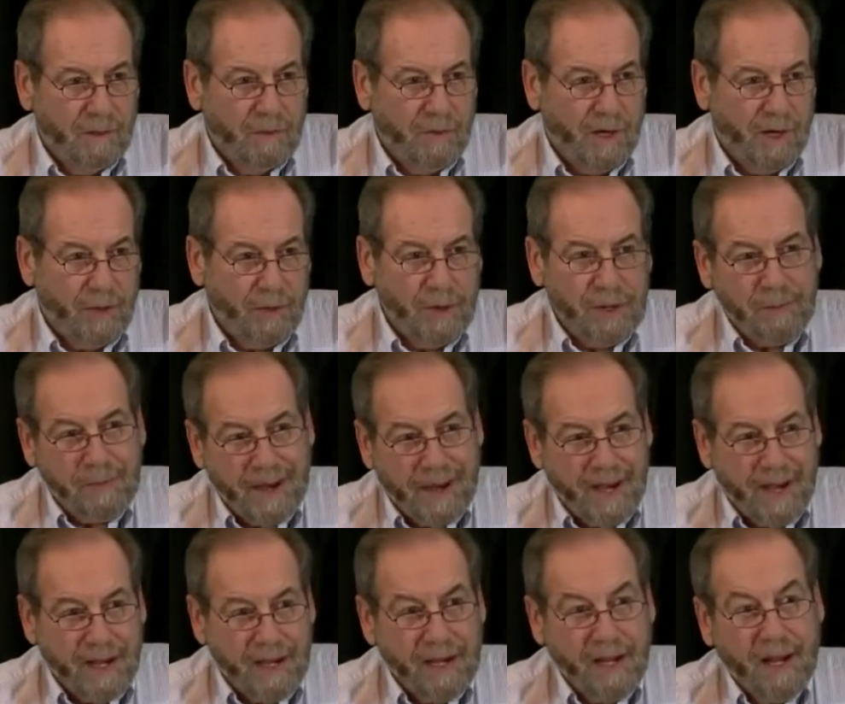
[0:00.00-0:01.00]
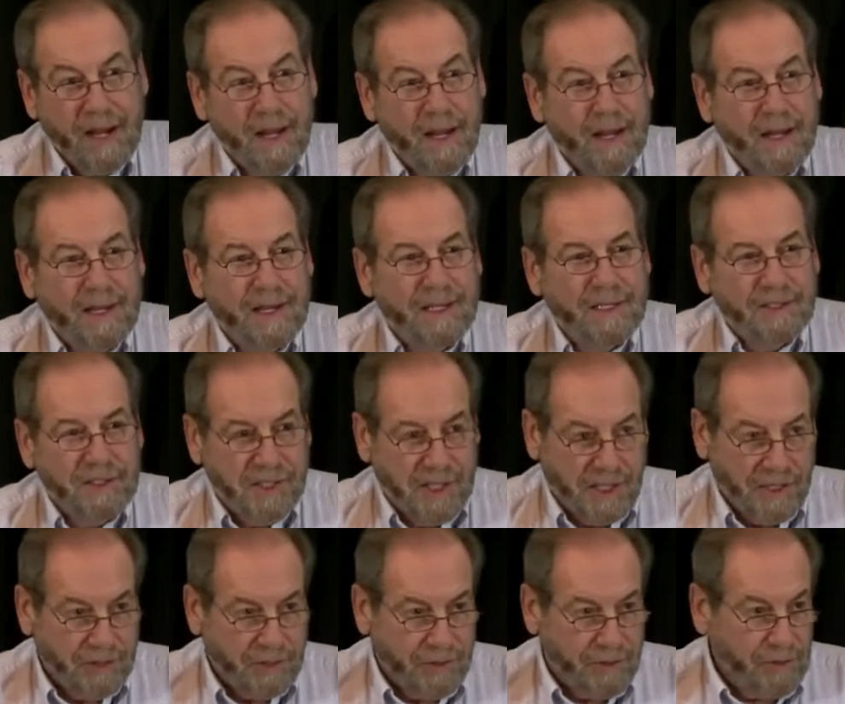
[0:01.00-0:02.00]
Why are we paying
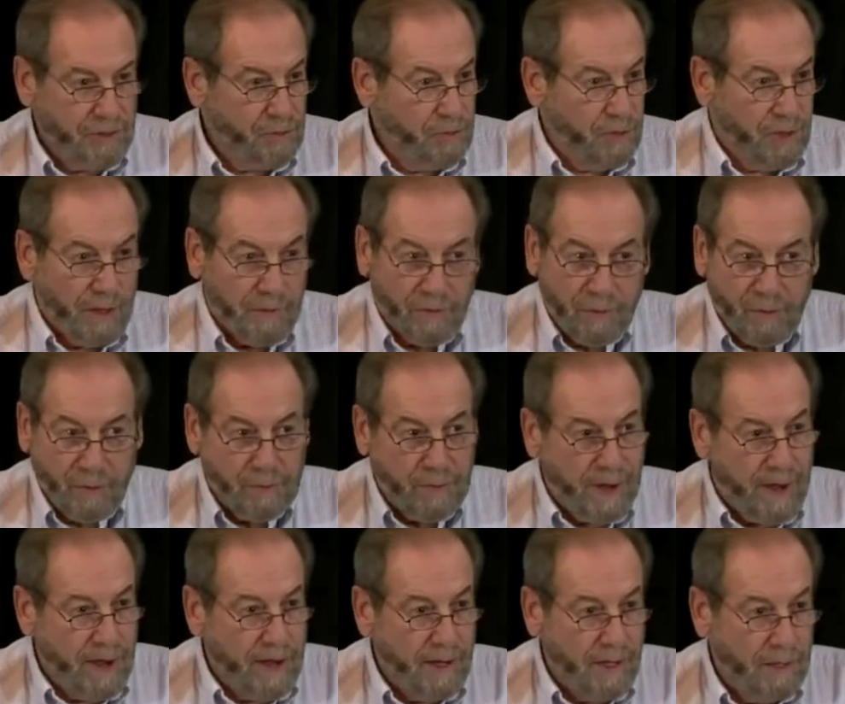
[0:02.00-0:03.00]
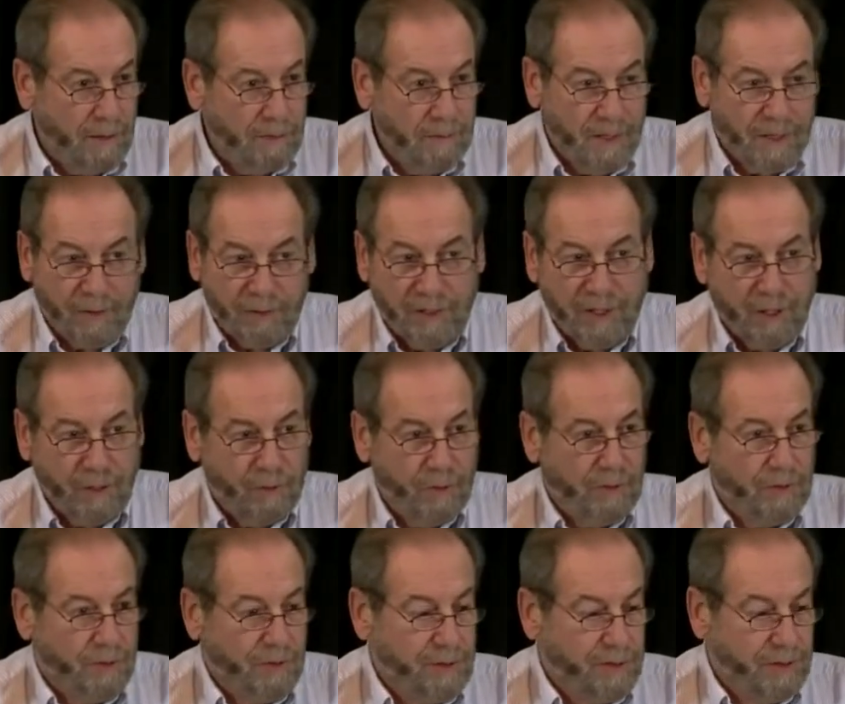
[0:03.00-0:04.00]
teachers, whatever we're paying them, I don't care
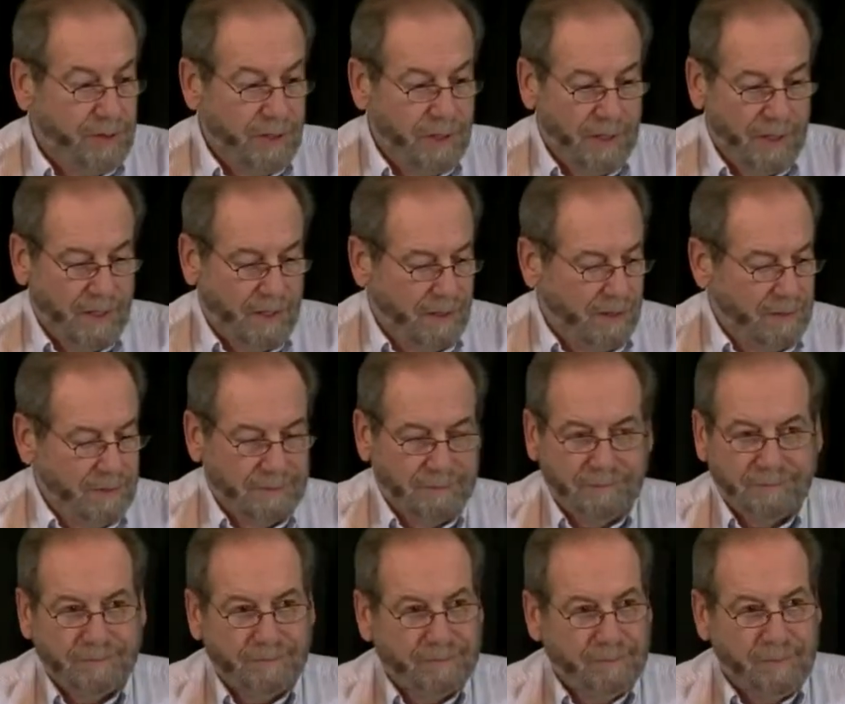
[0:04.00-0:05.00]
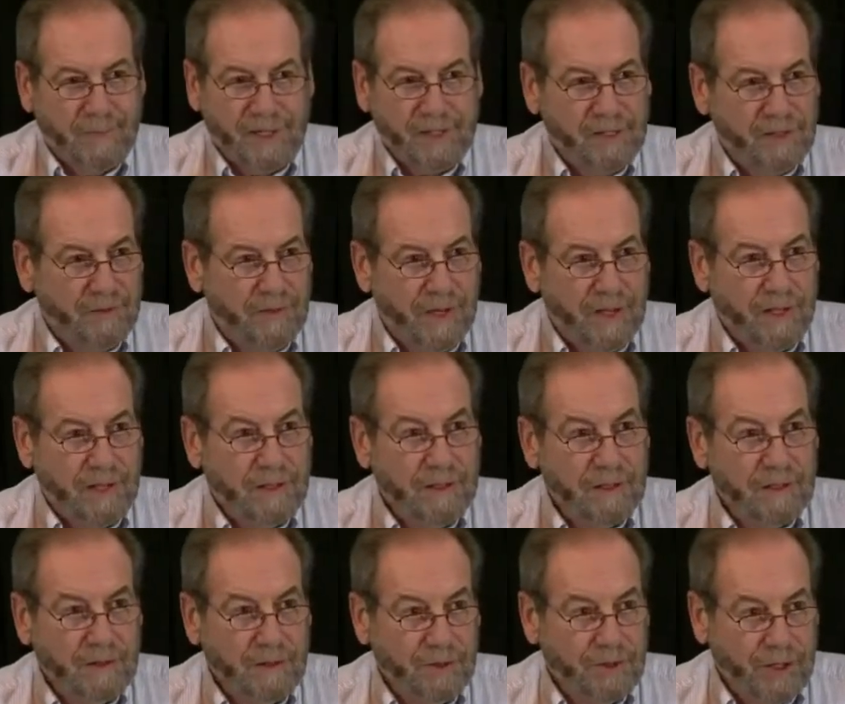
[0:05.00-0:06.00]
whether it's
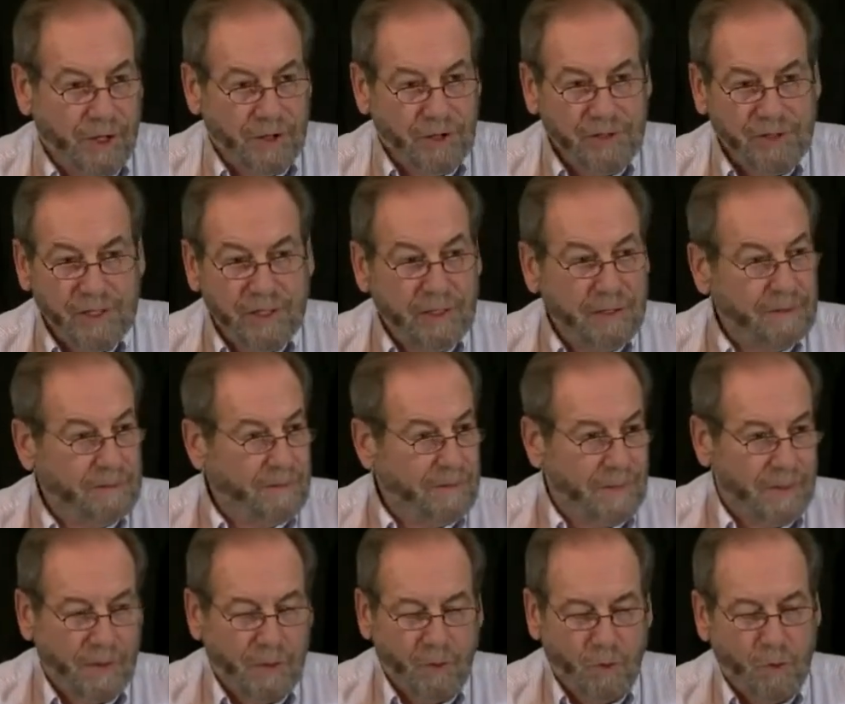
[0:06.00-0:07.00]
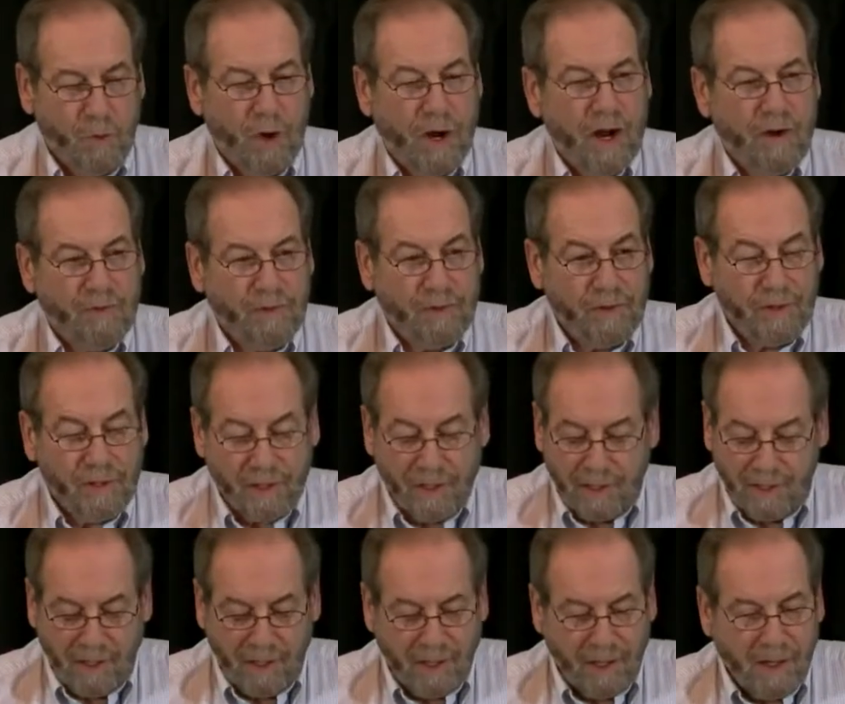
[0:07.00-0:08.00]
Pennsylvania, New Jersey, wherever,
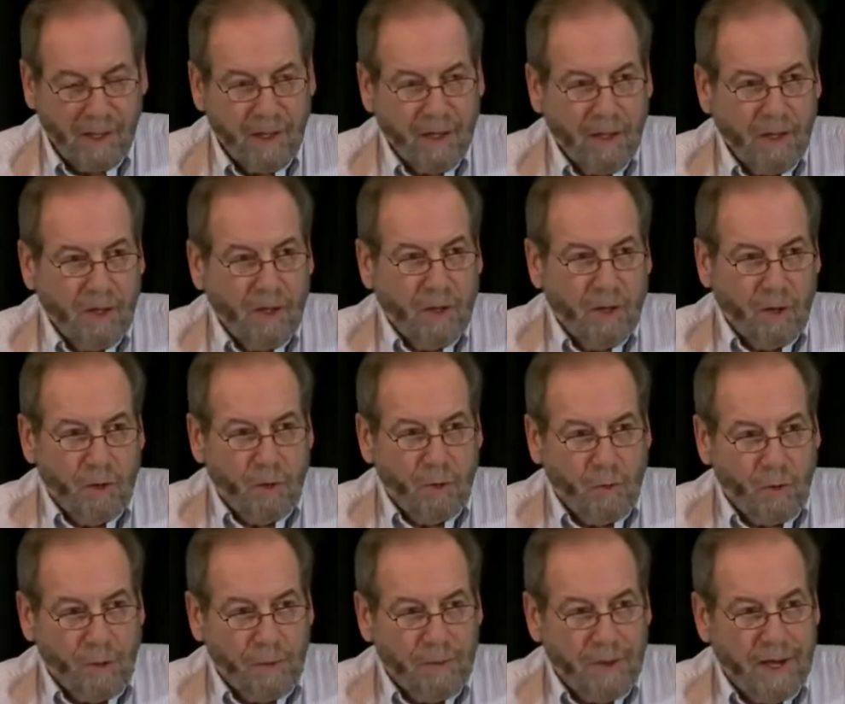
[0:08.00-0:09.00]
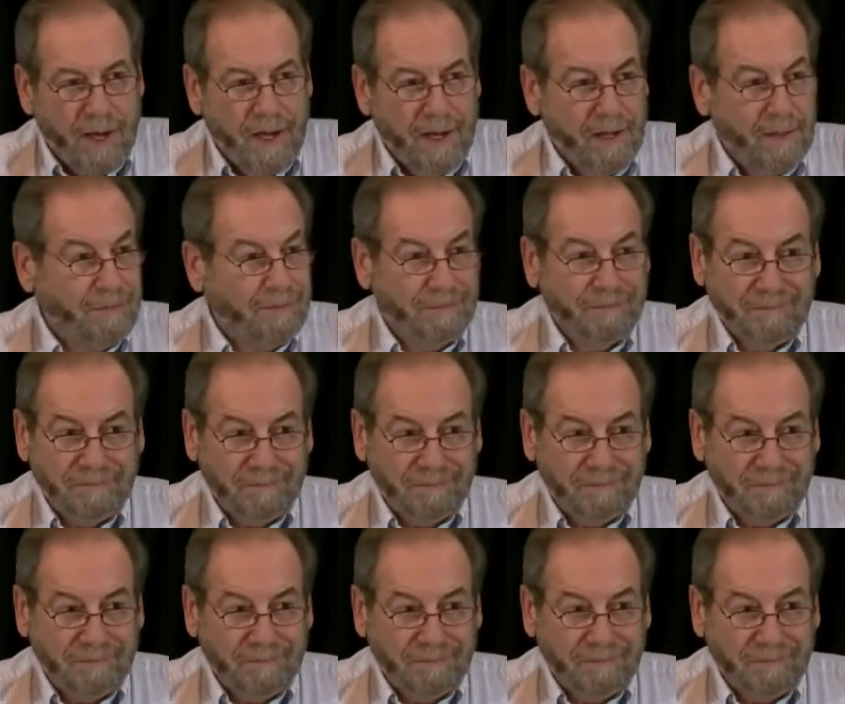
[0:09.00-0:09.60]
we're paying